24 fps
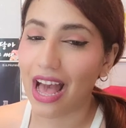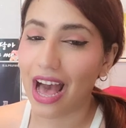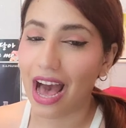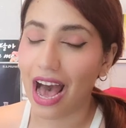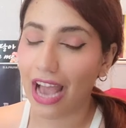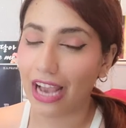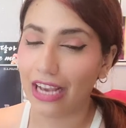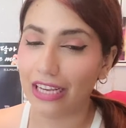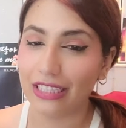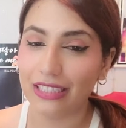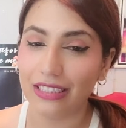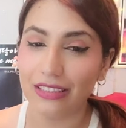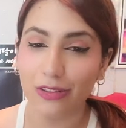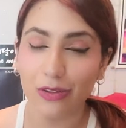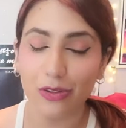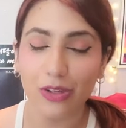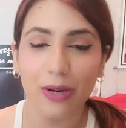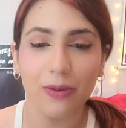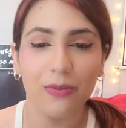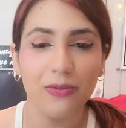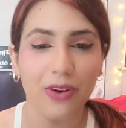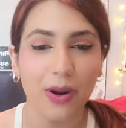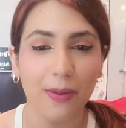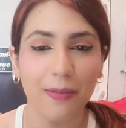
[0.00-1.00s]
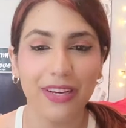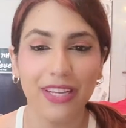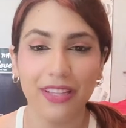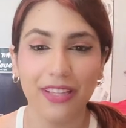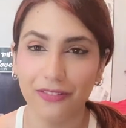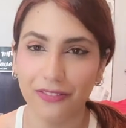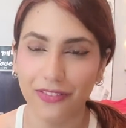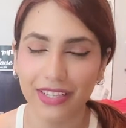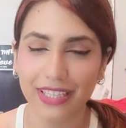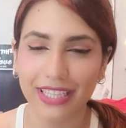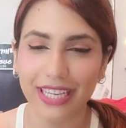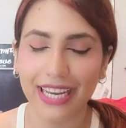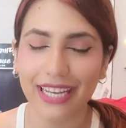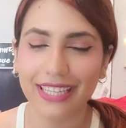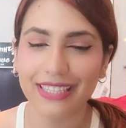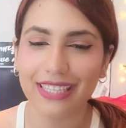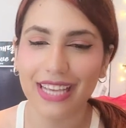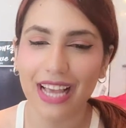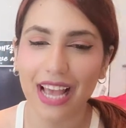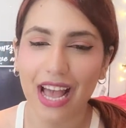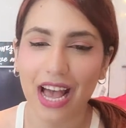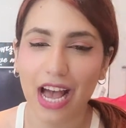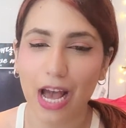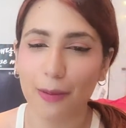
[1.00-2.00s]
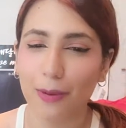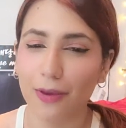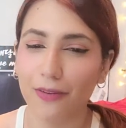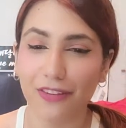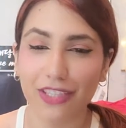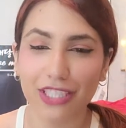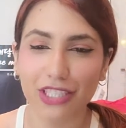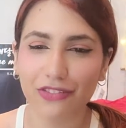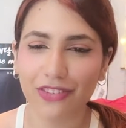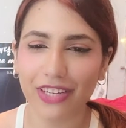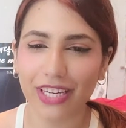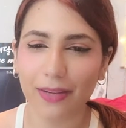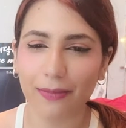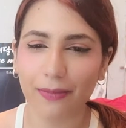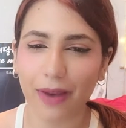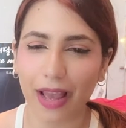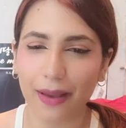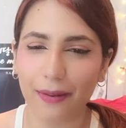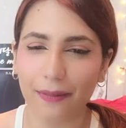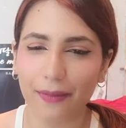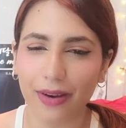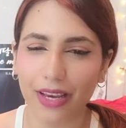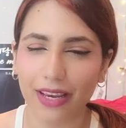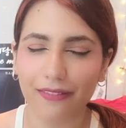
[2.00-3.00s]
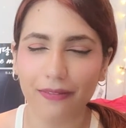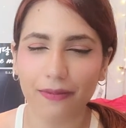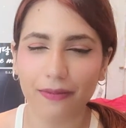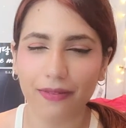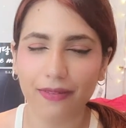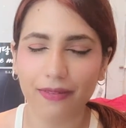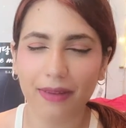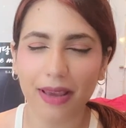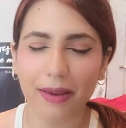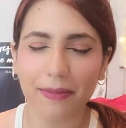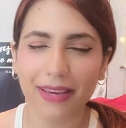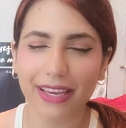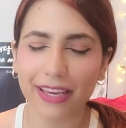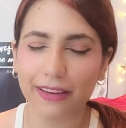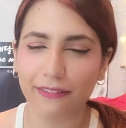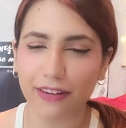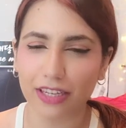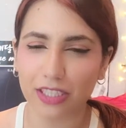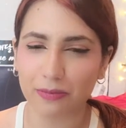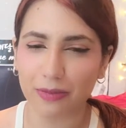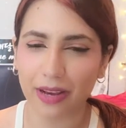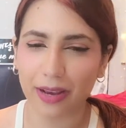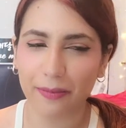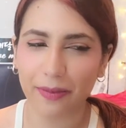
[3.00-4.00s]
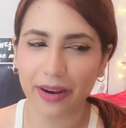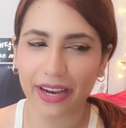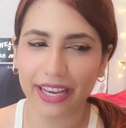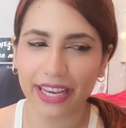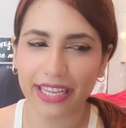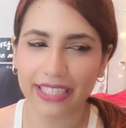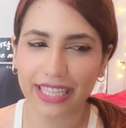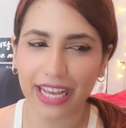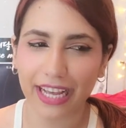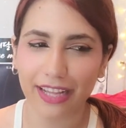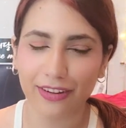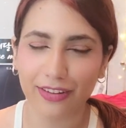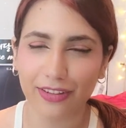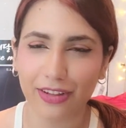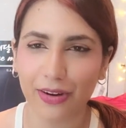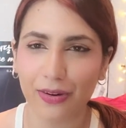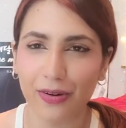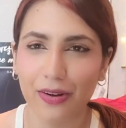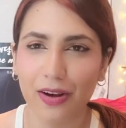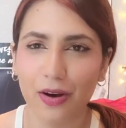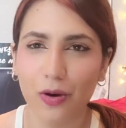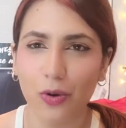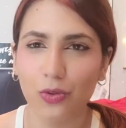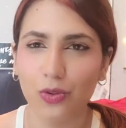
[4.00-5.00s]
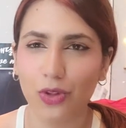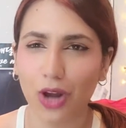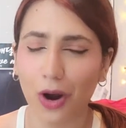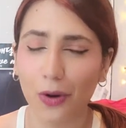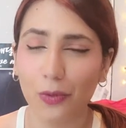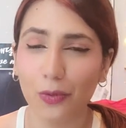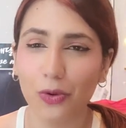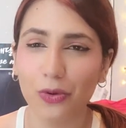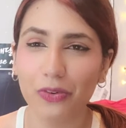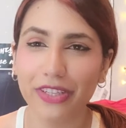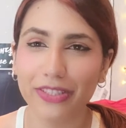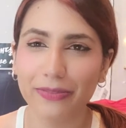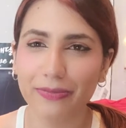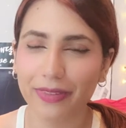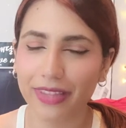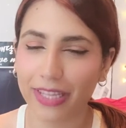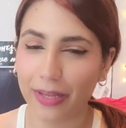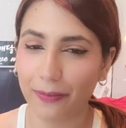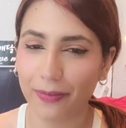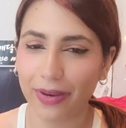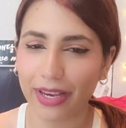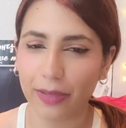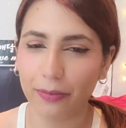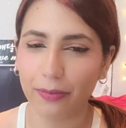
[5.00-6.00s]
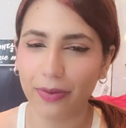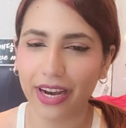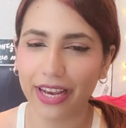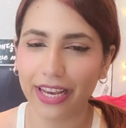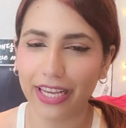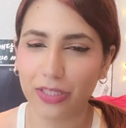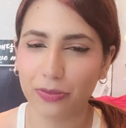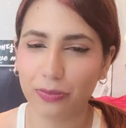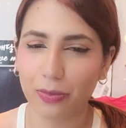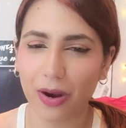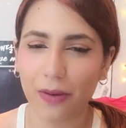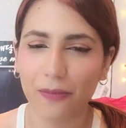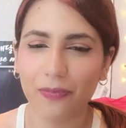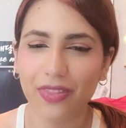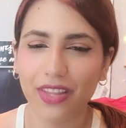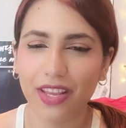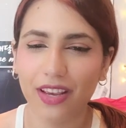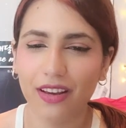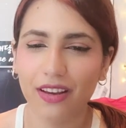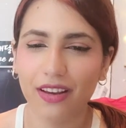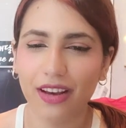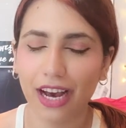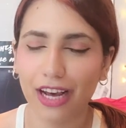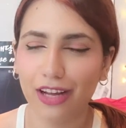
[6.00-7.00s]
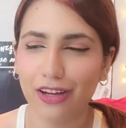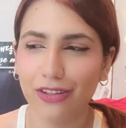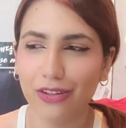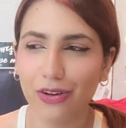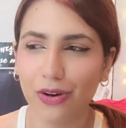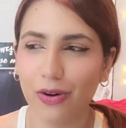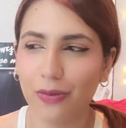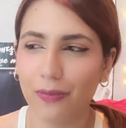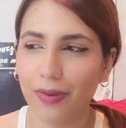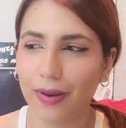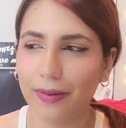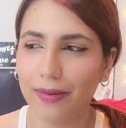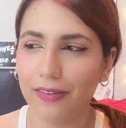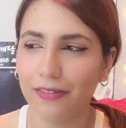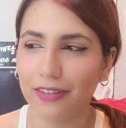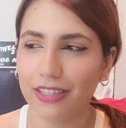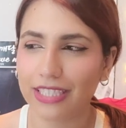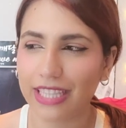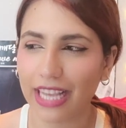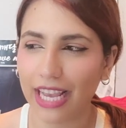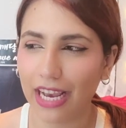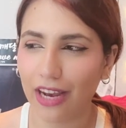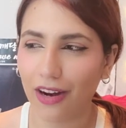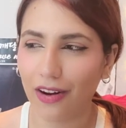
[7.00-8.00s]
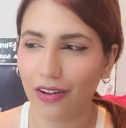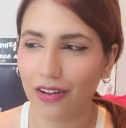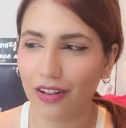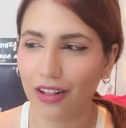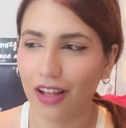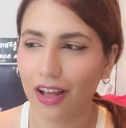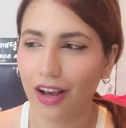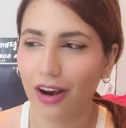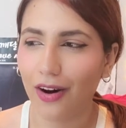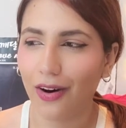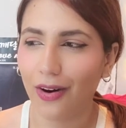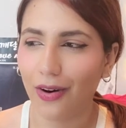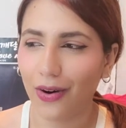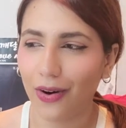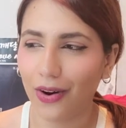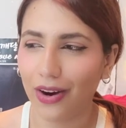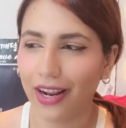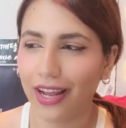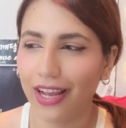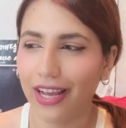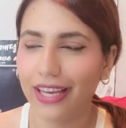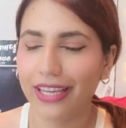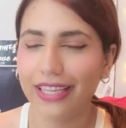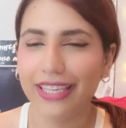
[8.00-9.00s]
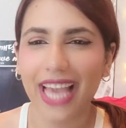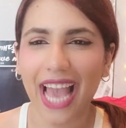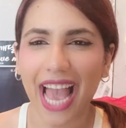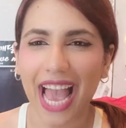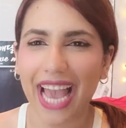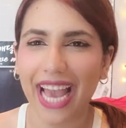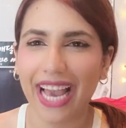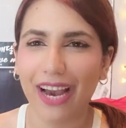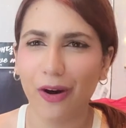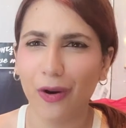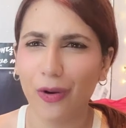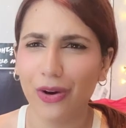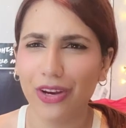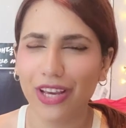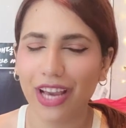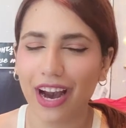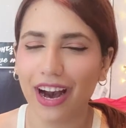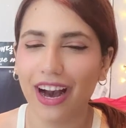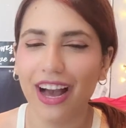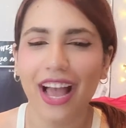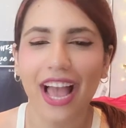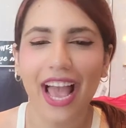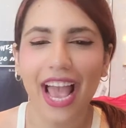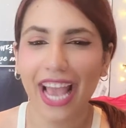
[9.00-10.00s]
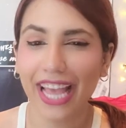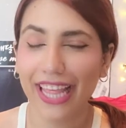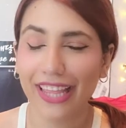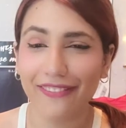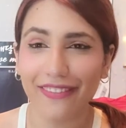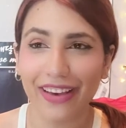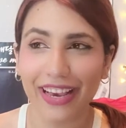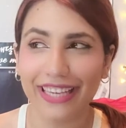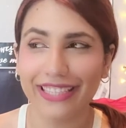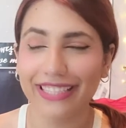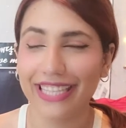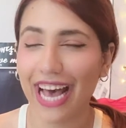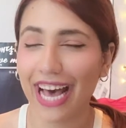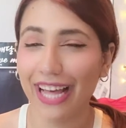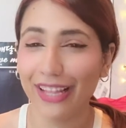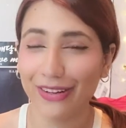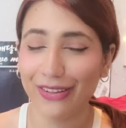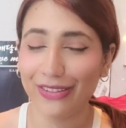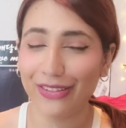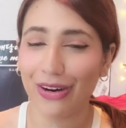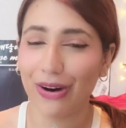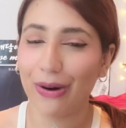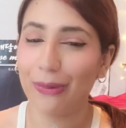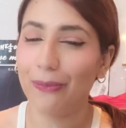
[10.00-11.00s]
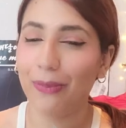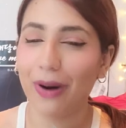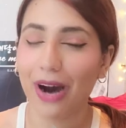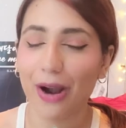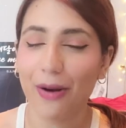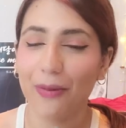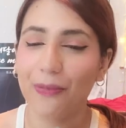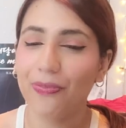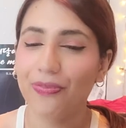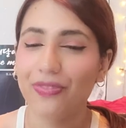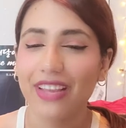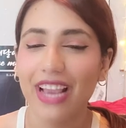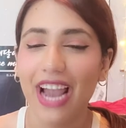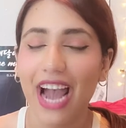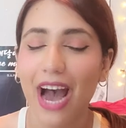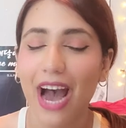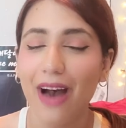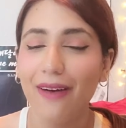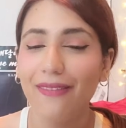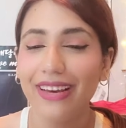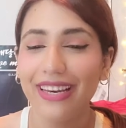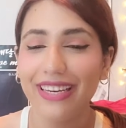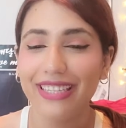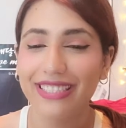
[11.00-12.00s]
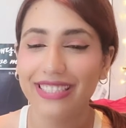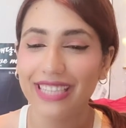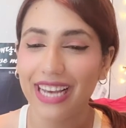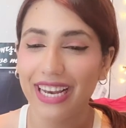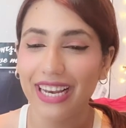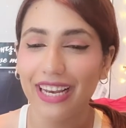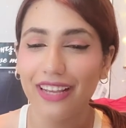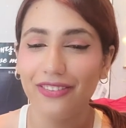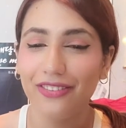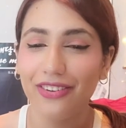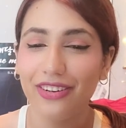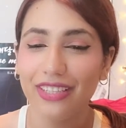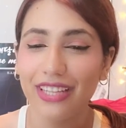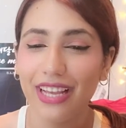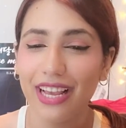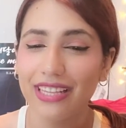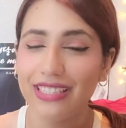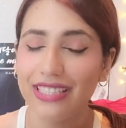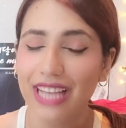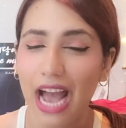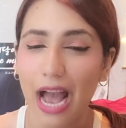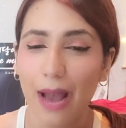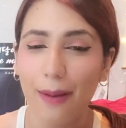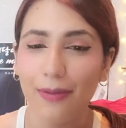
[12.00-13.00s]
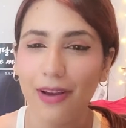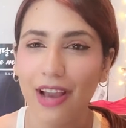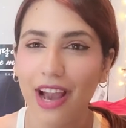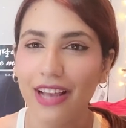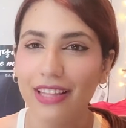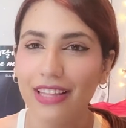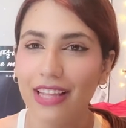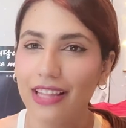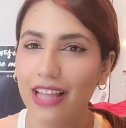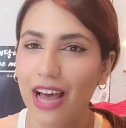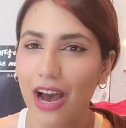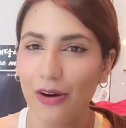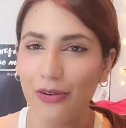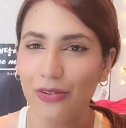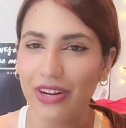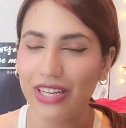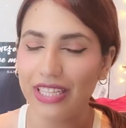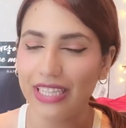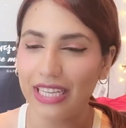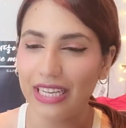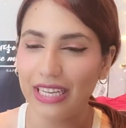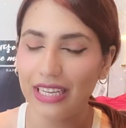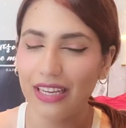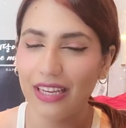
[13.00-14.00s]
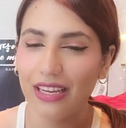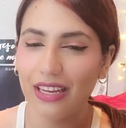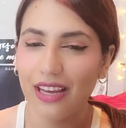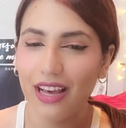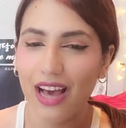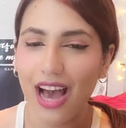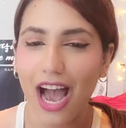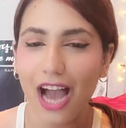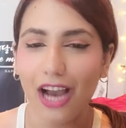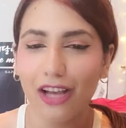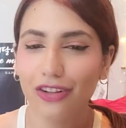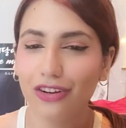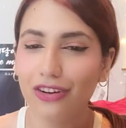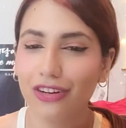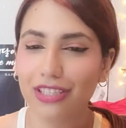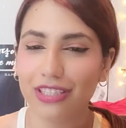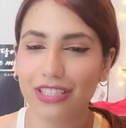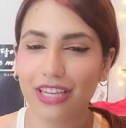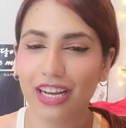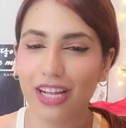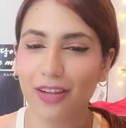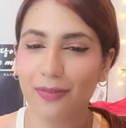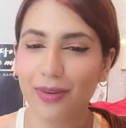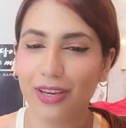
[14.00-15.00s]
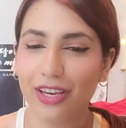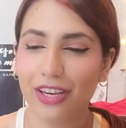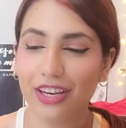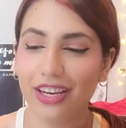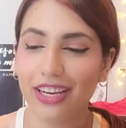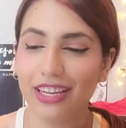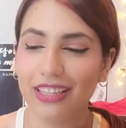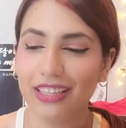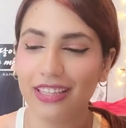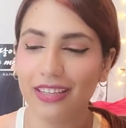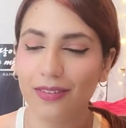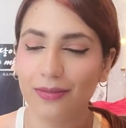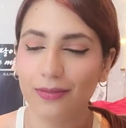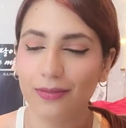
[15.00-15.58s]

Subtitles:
I knew him from Infinite, and he wasn't really my, maybe he was my bias. I don't know. Dongwoo was the main bias, but I don't know. Maybe it was L or yeah, Hoya. Anyways, I don't know. But I'm excited for this. I'm kind of not ready. I know it's gonna be good.